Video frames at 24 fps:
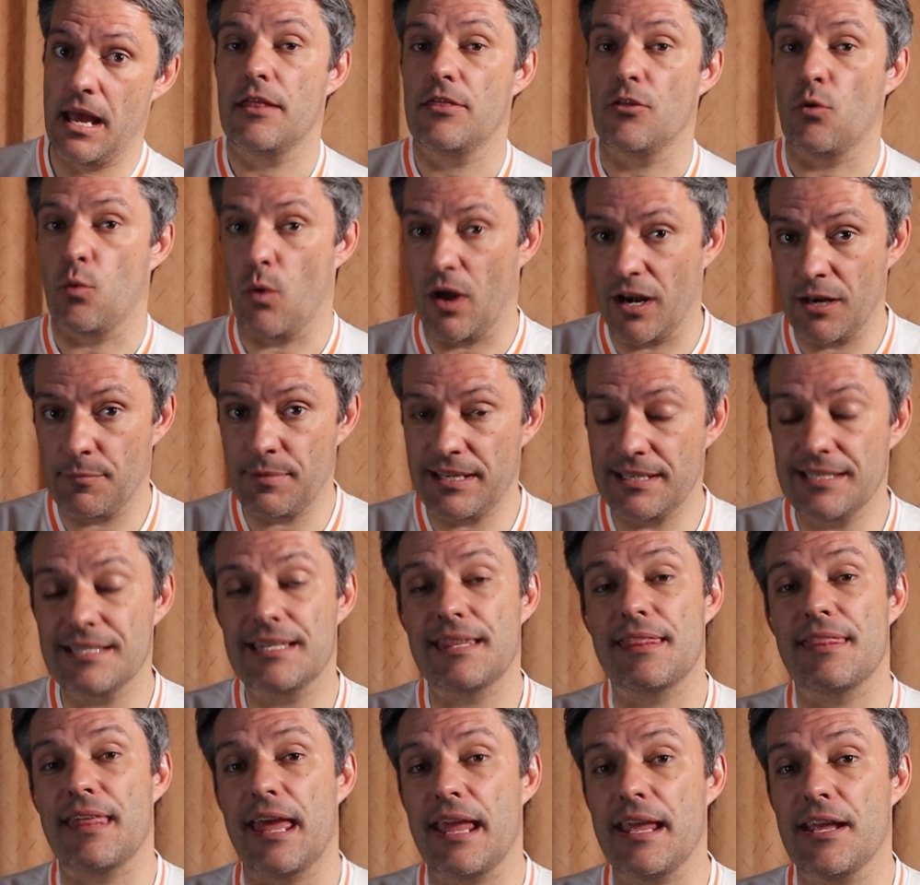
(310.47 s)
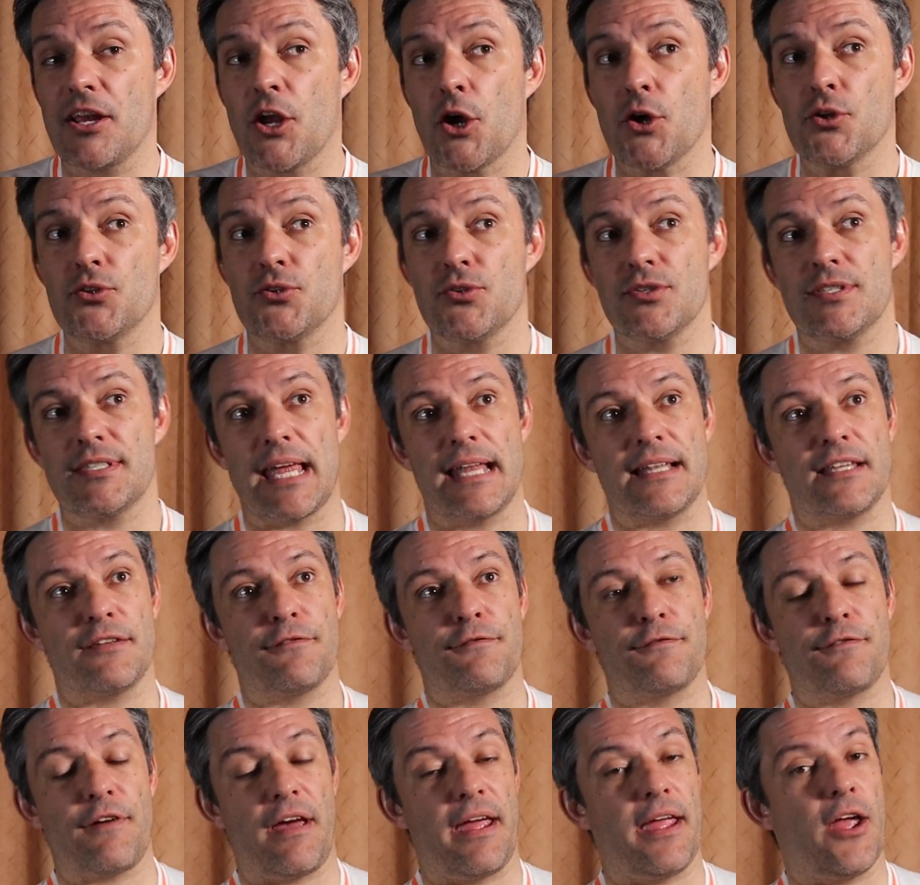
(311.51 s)
The Wallabies, they go to Santa
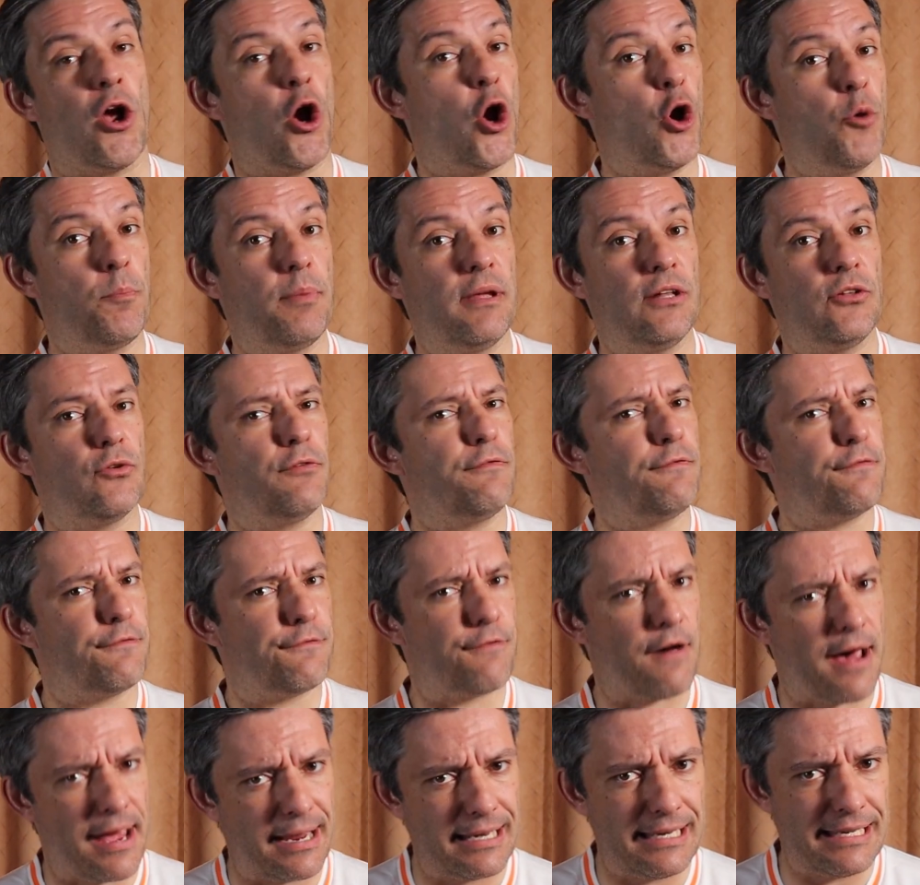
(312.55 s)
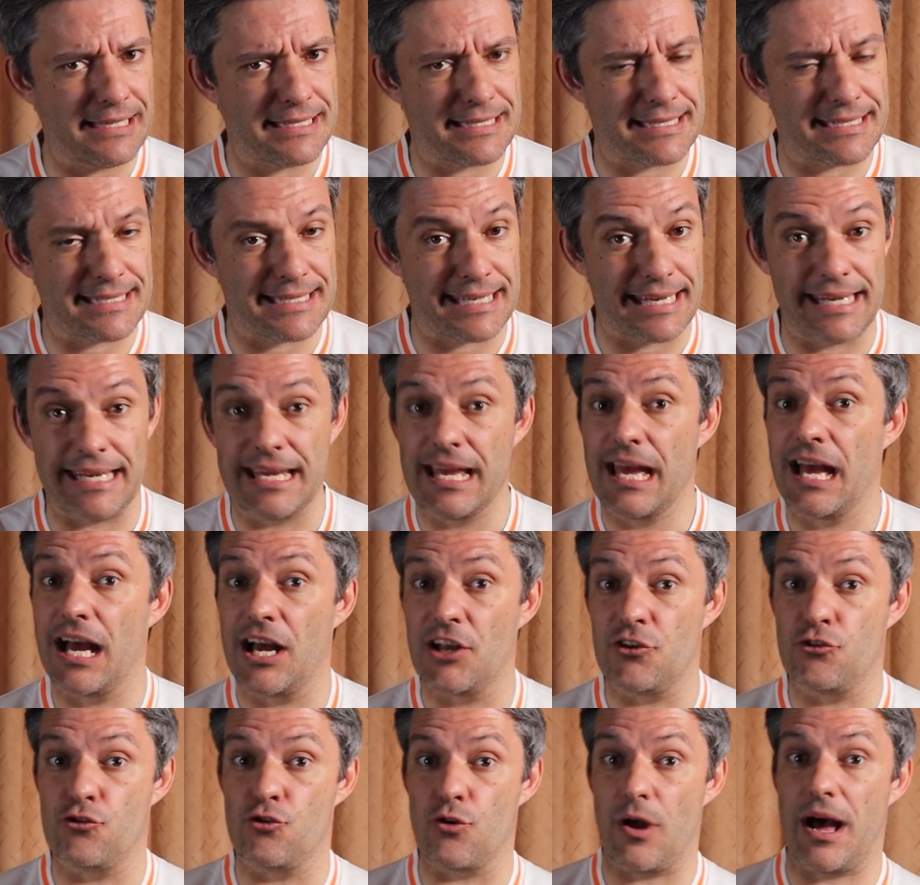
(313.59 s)
Fe, hoping to finally see
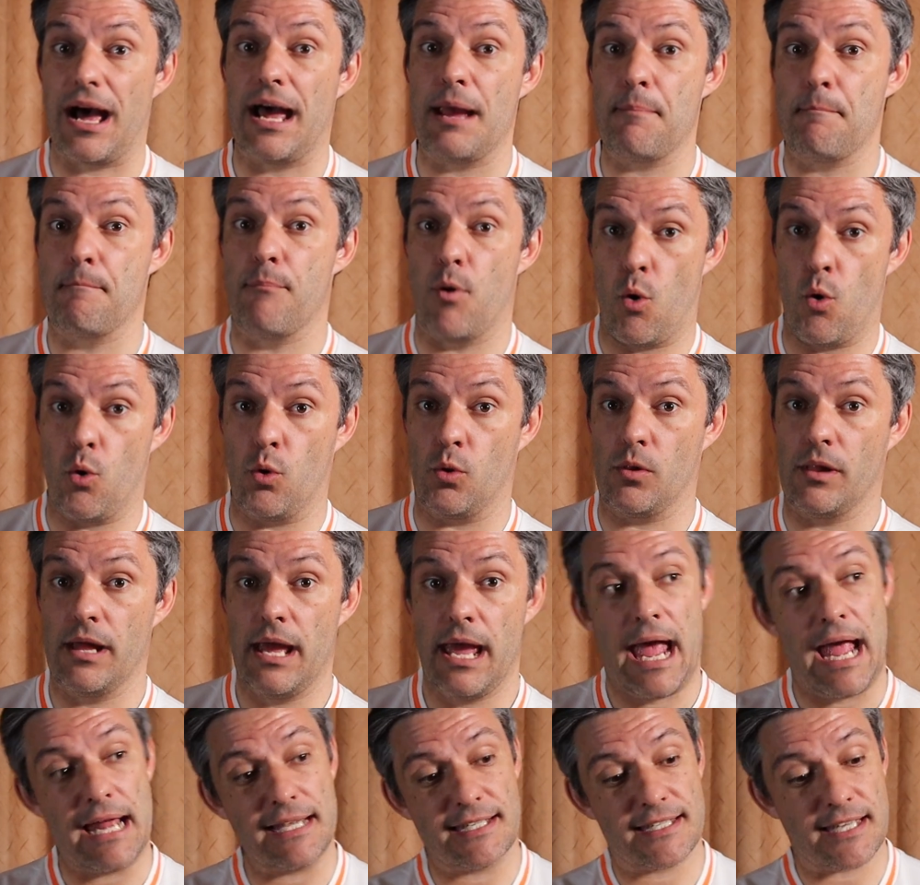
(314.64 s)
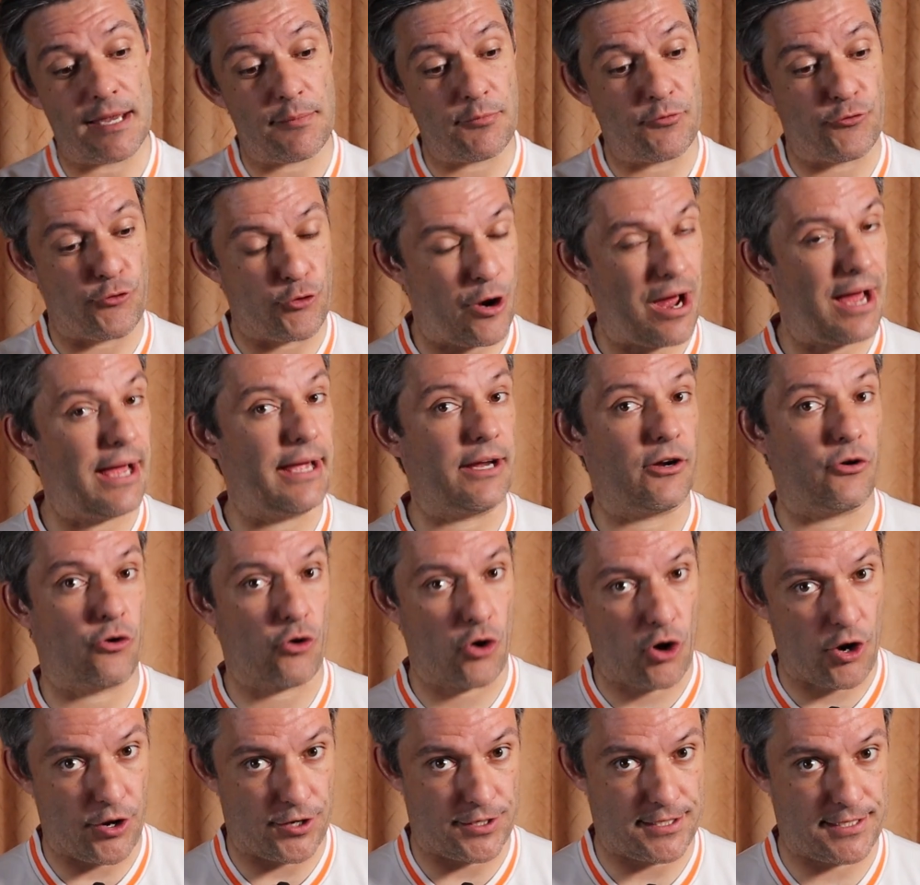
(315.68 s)
a dry ball and some dry
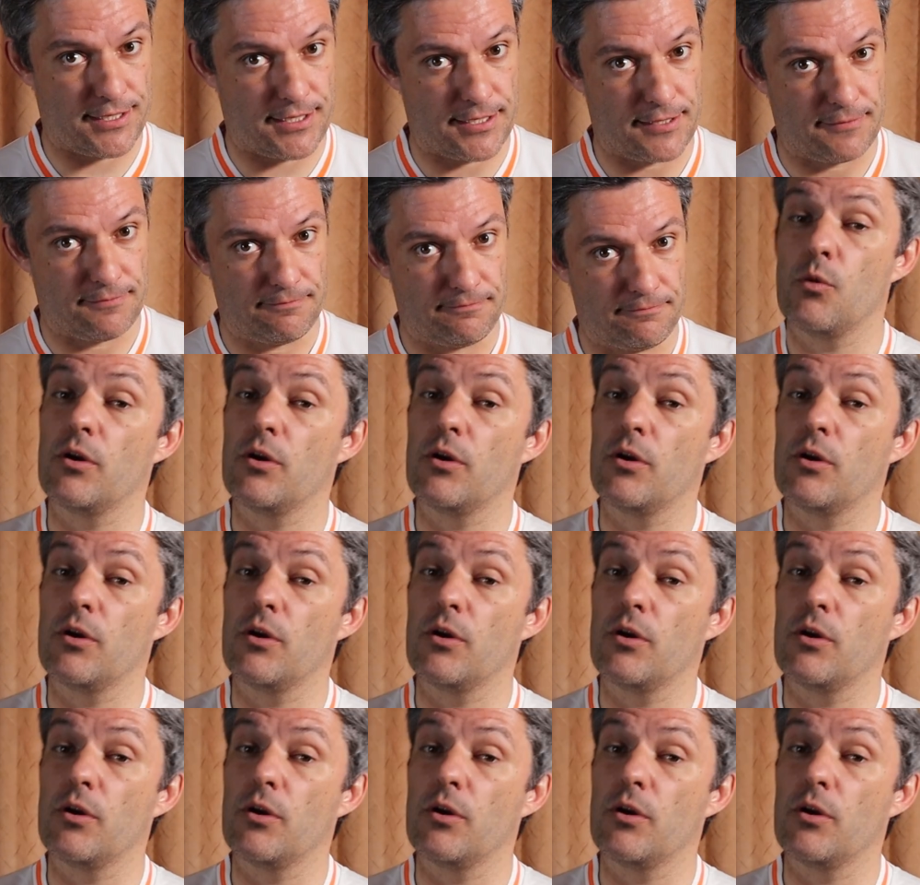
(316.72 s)
grass.